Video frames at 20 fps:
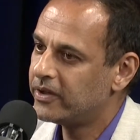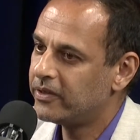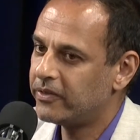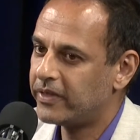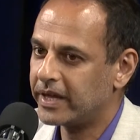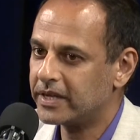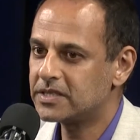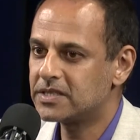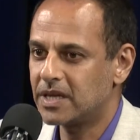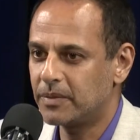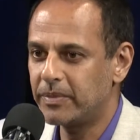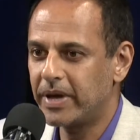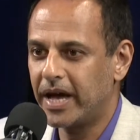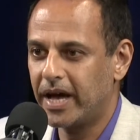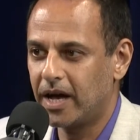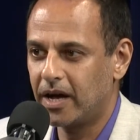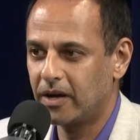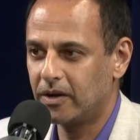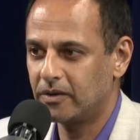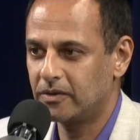that
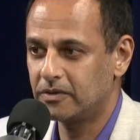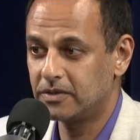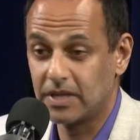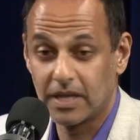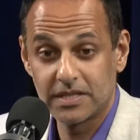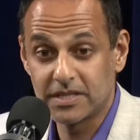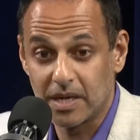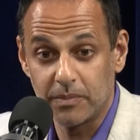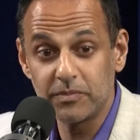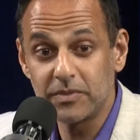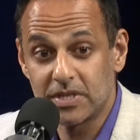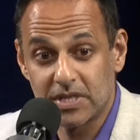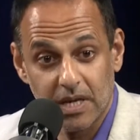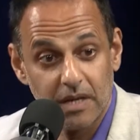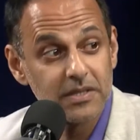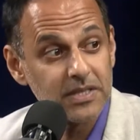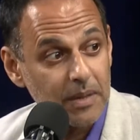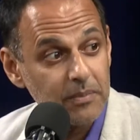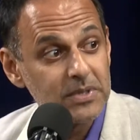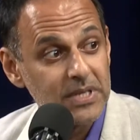somehow, that
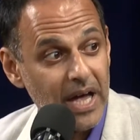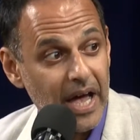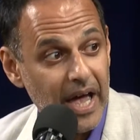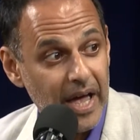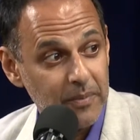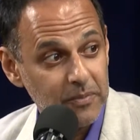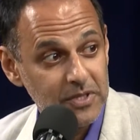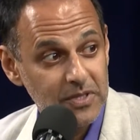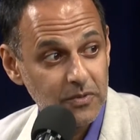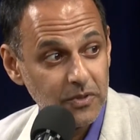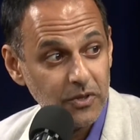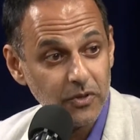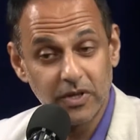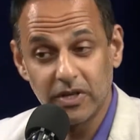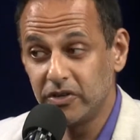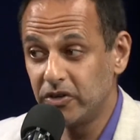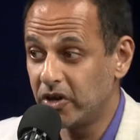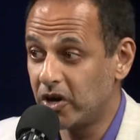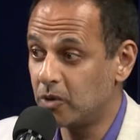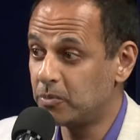sometimes you
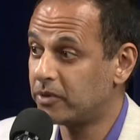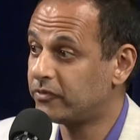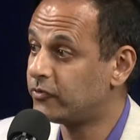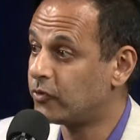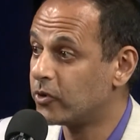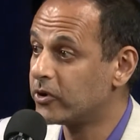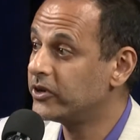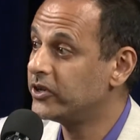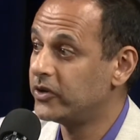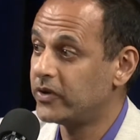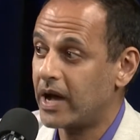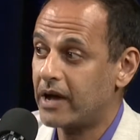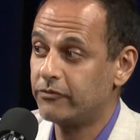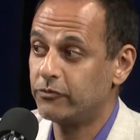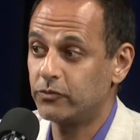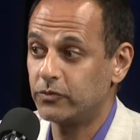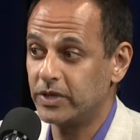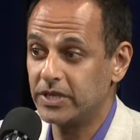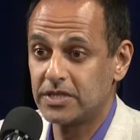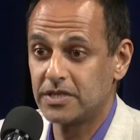can know before you
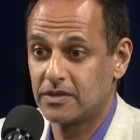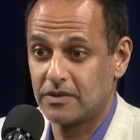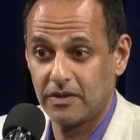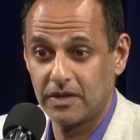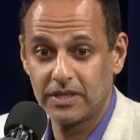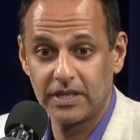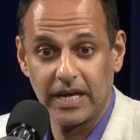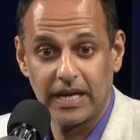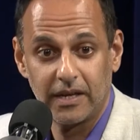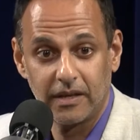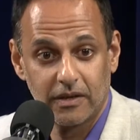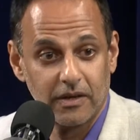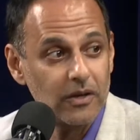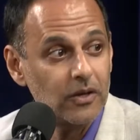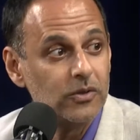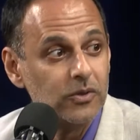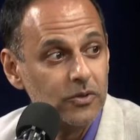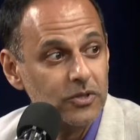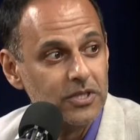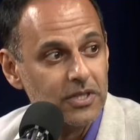have reached the data
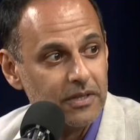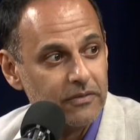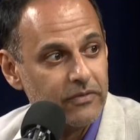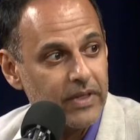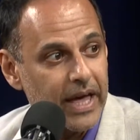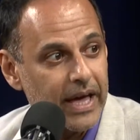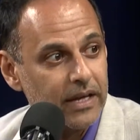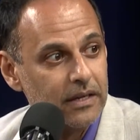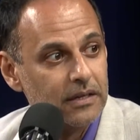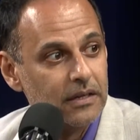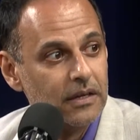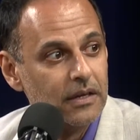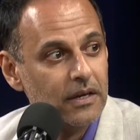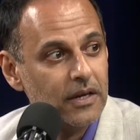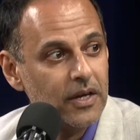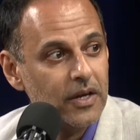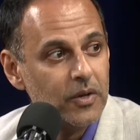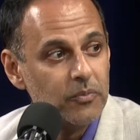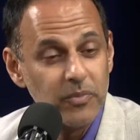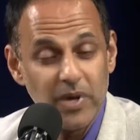conclusion of that.
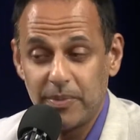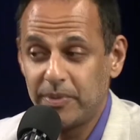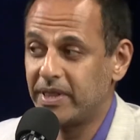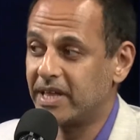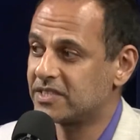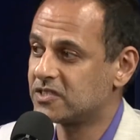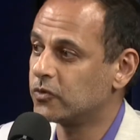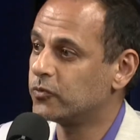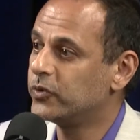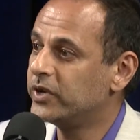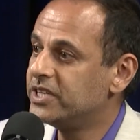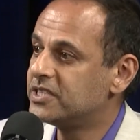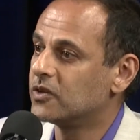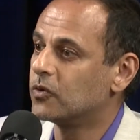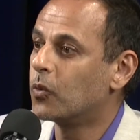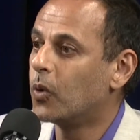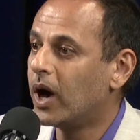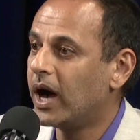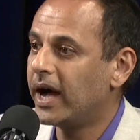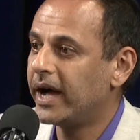Maybe that's a reason
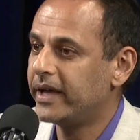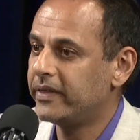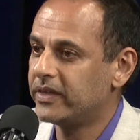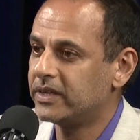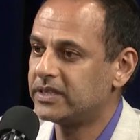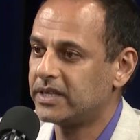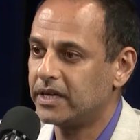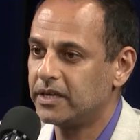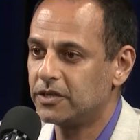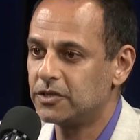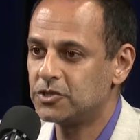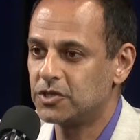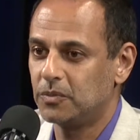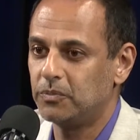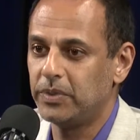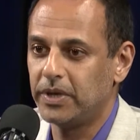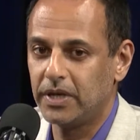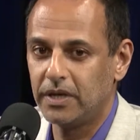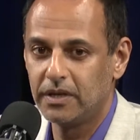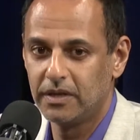why the data should
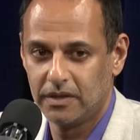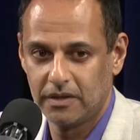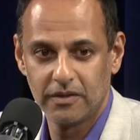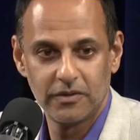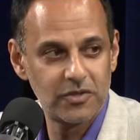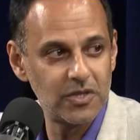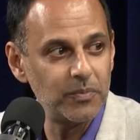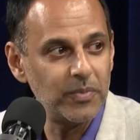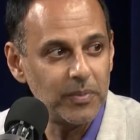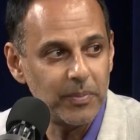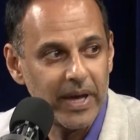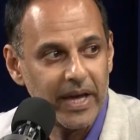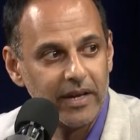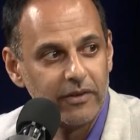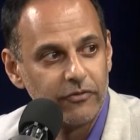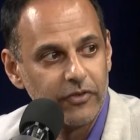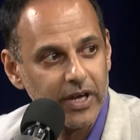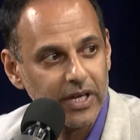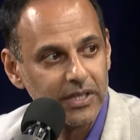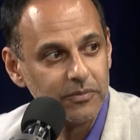be made
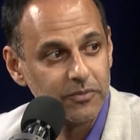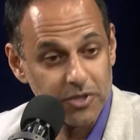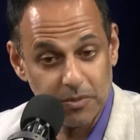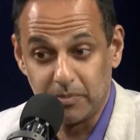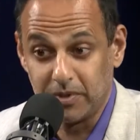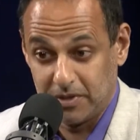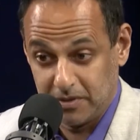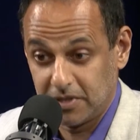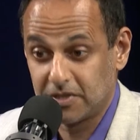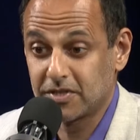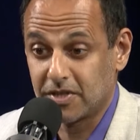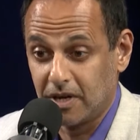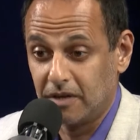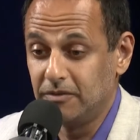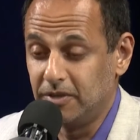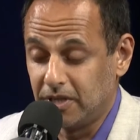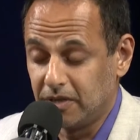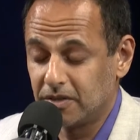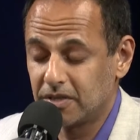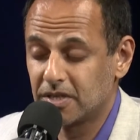available, should be
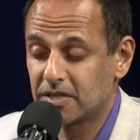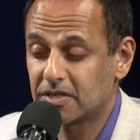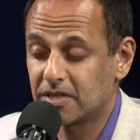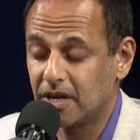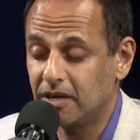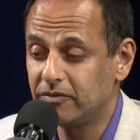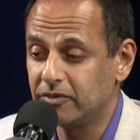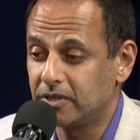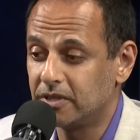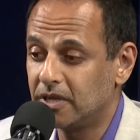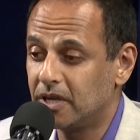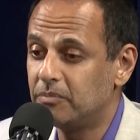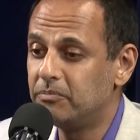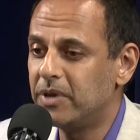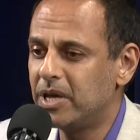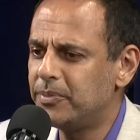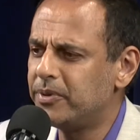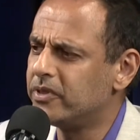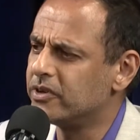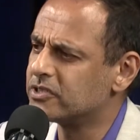discovered. And
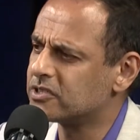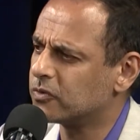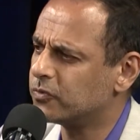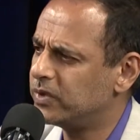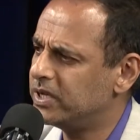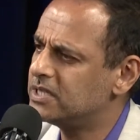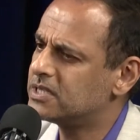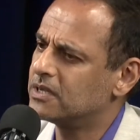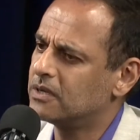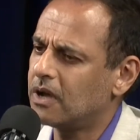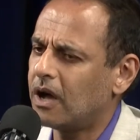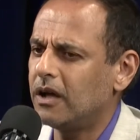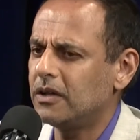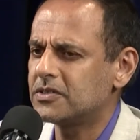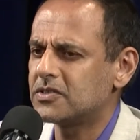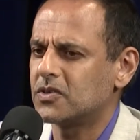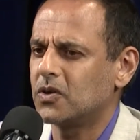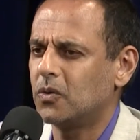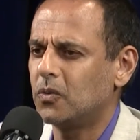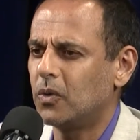maybe there's a reason
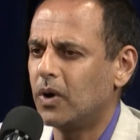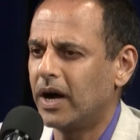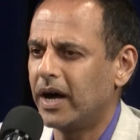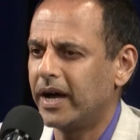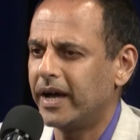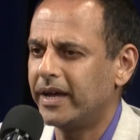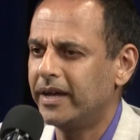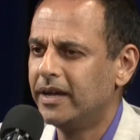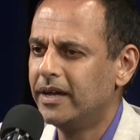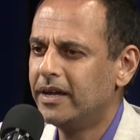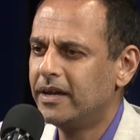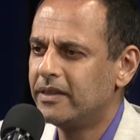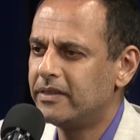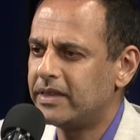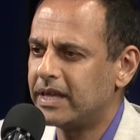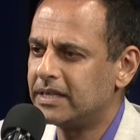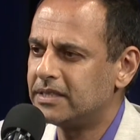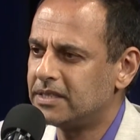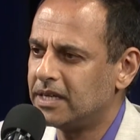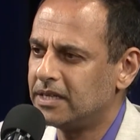also why
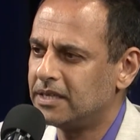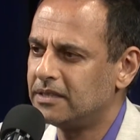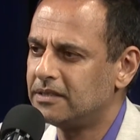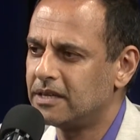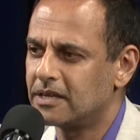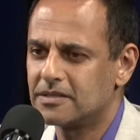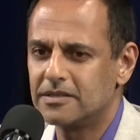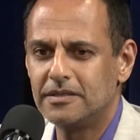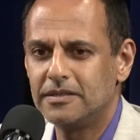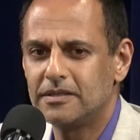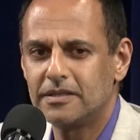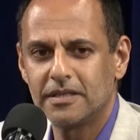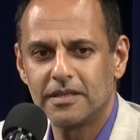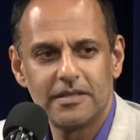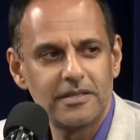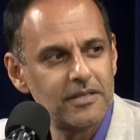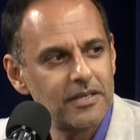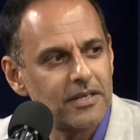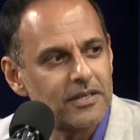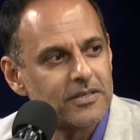that data doesn't
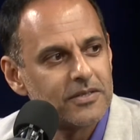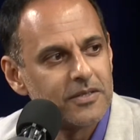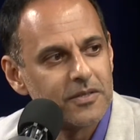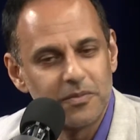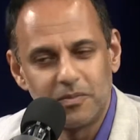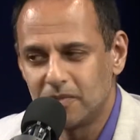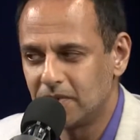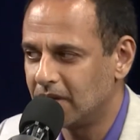exist.